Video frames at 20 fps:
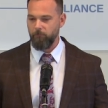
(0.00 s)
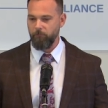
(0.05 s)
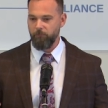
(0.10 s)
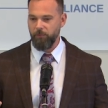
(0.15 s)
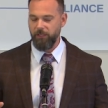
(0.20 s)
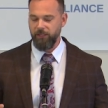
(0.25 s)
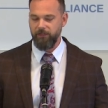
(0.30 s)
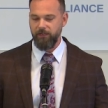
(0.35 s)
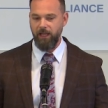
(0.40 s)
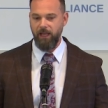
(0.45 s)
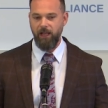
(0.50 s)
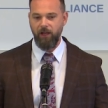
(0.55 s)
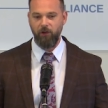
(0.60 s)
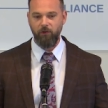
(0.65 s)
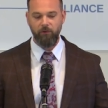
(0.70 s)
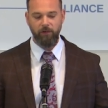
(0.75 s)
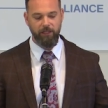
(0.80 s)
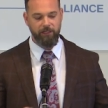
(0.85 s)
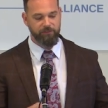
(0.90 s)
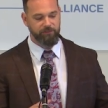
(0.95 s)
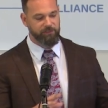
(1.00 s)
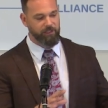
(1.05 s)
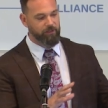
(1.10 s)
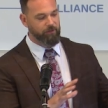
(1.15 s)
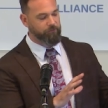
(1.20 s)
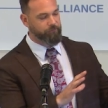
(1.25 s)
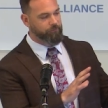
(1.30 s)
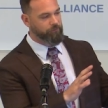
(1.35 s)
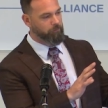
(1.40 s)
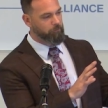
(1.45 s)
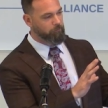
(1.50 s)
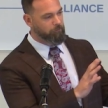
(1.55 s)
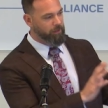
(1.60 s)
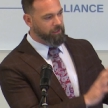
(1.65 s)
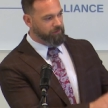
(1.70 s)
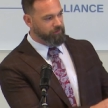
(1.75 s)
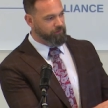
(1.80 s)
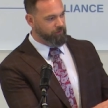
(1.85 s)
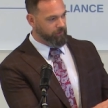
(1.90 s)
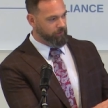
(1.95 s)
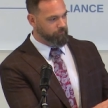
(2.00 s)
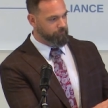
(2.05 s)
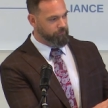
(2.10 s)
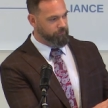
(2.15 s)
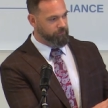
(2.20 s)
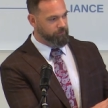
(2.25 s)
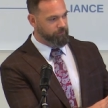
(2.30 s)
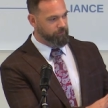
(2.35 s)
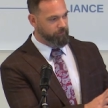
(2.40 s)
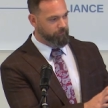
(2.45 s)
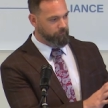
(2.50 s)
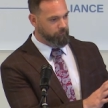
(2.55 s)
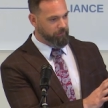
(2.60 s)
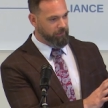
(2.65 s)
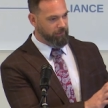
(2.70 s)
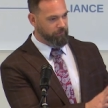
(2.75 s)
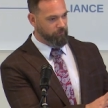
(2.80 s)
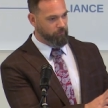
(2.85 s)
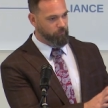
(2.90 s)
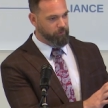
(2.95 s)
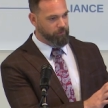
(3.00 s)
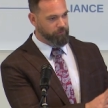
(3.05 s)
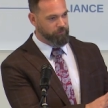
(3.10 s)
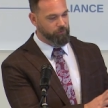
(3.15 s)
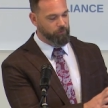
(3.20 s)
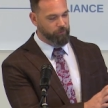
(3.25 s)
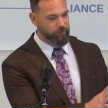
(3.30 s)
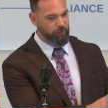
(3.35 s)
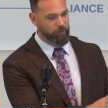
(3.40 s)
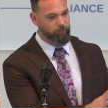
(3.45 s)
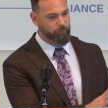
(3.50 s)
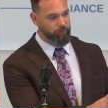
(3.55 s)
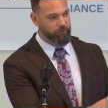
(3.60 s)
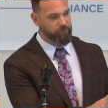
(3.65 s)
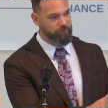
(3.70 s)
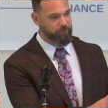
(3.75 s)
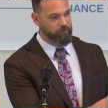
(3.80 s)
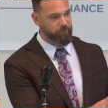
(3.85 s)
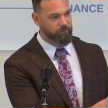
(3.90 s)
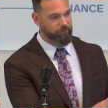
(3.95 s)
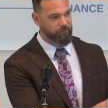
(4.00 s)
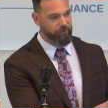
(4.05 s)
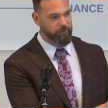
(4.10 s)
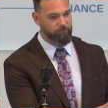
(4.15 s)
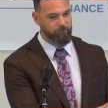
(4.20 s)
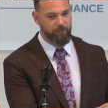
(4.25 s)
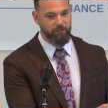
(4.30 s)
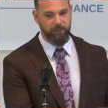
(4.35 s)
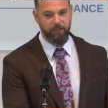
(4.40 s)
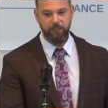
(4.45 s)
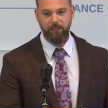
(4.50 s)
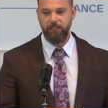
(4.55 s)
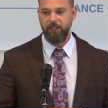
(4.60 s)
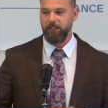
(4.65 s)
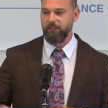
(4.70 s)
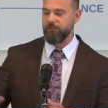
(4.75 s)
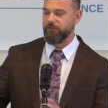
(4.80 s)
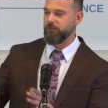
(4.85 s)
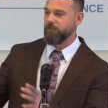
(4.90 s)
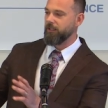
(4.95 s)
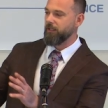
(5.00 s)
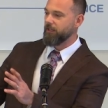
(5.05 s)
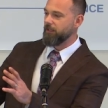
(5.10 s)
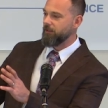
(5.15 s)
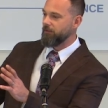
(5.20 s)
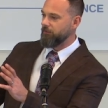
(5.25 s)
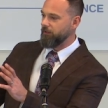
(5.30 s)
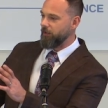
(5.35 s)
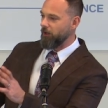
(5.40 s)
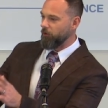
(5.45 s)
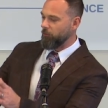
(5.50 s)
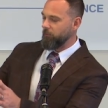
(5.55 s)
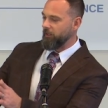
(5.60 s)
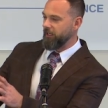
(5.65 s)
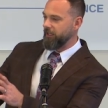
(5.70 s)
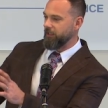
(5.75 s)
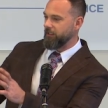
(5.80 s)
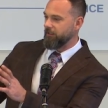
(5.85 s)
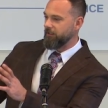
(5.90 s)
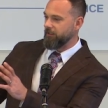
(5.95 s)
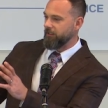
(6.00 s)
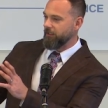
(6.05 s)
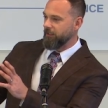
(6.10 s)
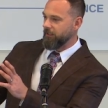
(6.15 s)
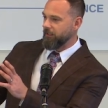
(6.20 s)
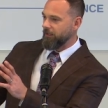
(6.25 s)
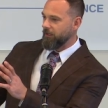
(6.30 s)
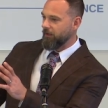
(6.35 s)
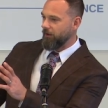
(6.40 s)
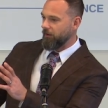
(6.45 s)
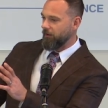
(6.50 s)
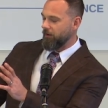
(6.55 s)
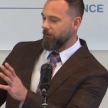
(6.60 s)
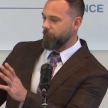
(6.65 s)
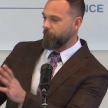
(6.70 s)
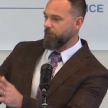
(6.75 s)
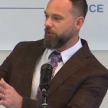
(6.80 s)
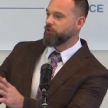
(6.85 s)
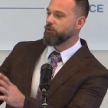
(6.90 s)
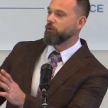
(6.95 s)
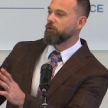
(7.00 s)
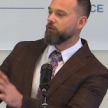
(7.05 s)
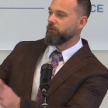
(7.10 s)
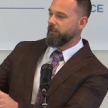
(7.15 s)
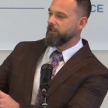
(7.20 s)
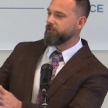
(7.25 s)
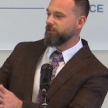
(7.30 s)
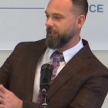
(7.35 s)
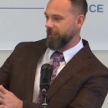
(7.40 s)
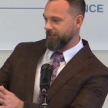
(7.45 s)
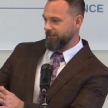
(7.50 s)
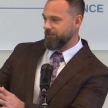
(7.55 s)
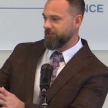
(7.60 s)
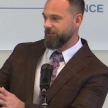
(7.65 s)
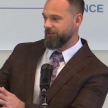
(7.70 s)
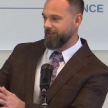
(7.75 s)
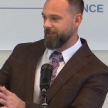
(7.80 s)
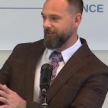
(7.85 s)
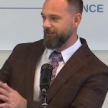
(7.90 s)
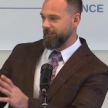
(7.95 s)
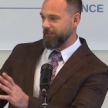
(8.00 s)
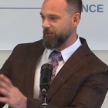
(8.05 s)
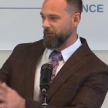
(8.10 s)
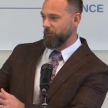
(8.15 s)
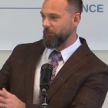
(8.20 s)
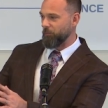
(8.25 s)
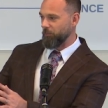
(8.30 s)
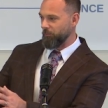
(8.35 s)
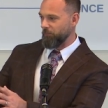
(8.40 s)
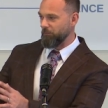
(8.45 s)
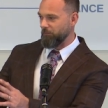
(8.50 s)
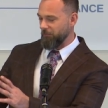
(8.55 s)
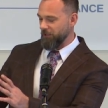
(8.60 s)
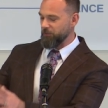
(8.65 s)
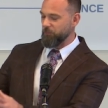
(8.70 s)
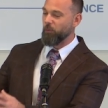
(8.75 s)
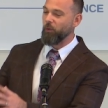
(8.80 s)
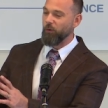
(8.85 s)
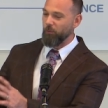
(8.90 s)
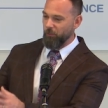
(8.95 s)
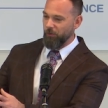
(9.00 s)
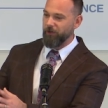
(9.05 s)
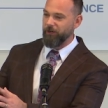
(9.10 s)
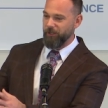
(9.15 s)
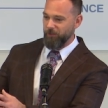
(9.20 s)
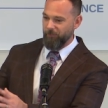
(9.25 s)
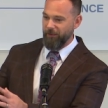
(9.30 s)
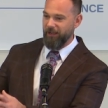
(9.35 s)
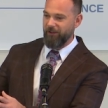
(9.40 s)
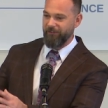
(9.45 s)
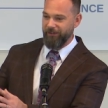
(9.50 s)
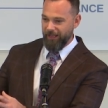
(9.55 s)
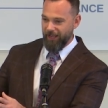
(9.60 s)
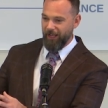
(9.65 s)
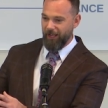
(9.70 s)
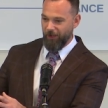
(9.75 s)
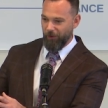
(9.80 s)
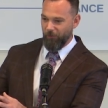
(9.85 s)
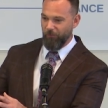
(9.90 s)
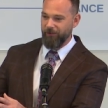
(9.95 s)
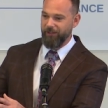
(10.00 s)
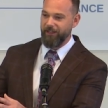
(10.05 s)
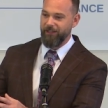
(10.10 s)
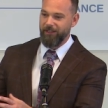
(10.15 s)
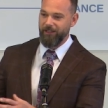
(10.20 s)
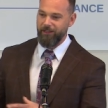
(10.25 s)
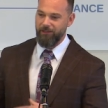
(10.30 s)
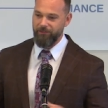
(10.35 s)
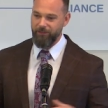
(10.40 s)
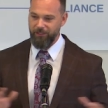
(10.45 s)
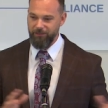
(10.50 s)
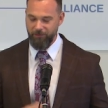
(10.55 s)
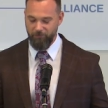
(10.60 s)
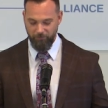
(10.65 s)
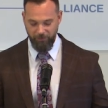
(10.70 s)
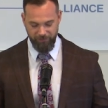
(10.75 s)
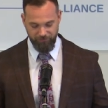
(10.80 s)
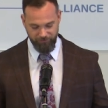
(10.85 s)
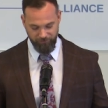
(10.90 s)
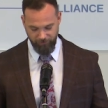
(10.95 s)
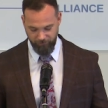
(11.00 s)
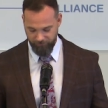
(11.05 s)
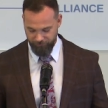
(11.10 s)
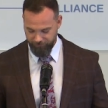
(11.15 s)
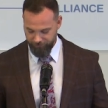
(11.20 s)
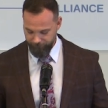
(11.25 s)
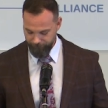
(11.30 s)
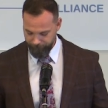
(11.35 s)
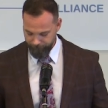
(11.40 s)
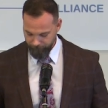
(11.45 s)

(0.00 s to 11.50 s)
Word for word: But now, instead of the Muslims being the ones who are going to persecute them. It's the Armenian official Christians that they're much more worried about now than the Muslims.